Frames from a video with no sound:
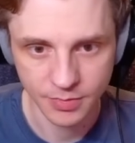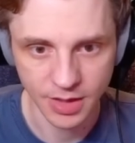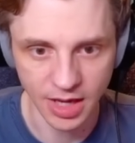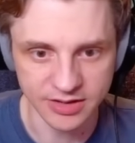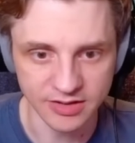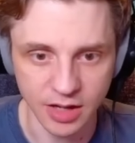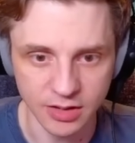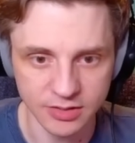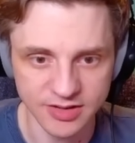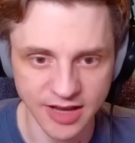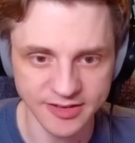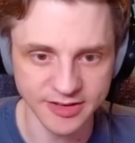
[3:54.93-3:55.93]
It
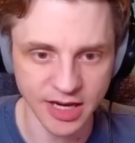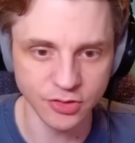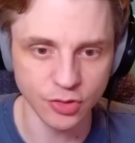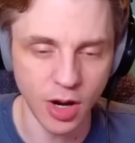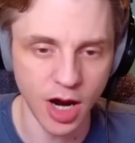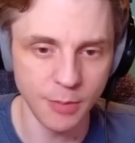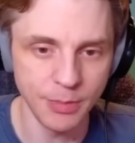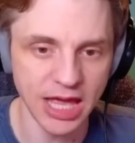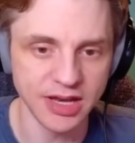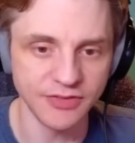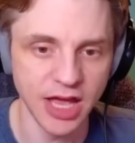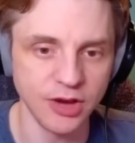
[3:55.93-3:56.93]
takes a second to arm,
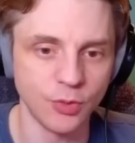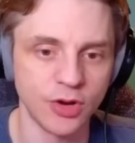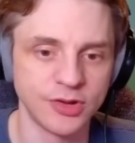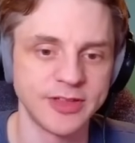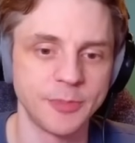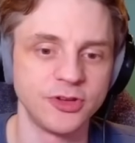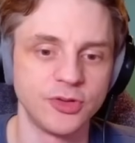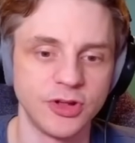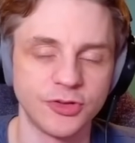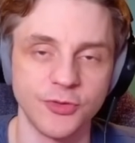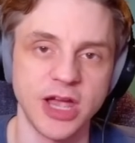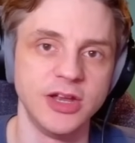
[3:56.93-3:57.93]
and if anyone steps into
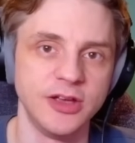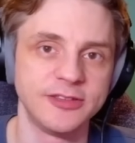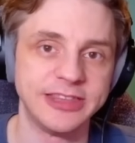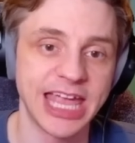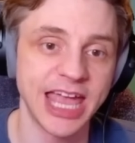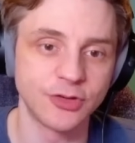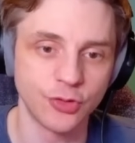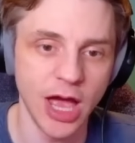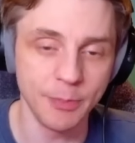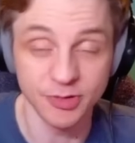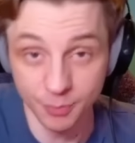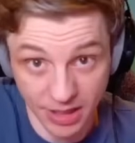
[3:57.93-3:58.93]
this radius, they get
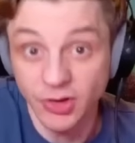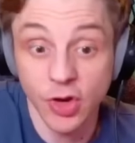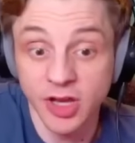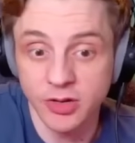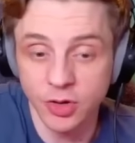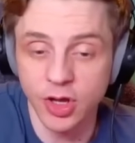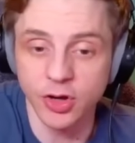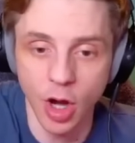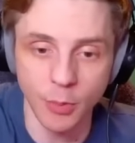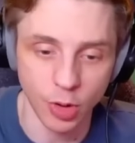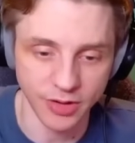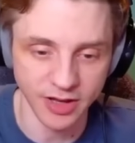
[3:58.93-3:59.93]
trapped, but you can
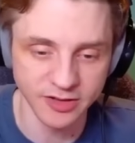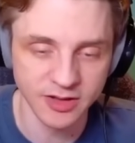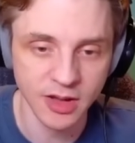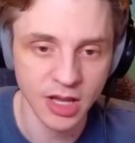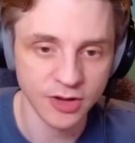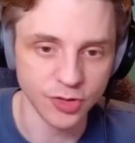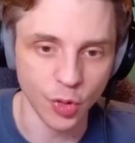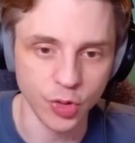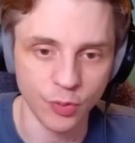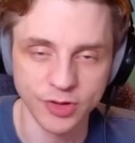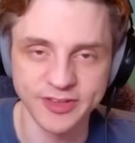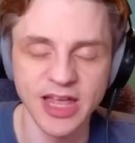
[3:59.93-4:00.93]
combo this. So you
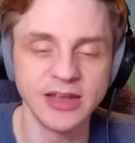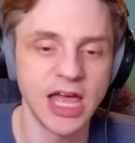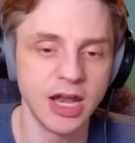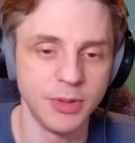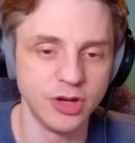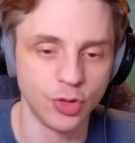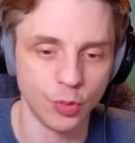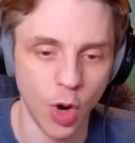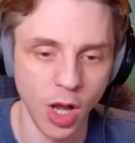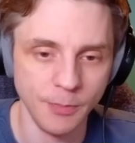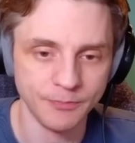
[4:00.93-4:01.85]
would stun the enemy into a wall,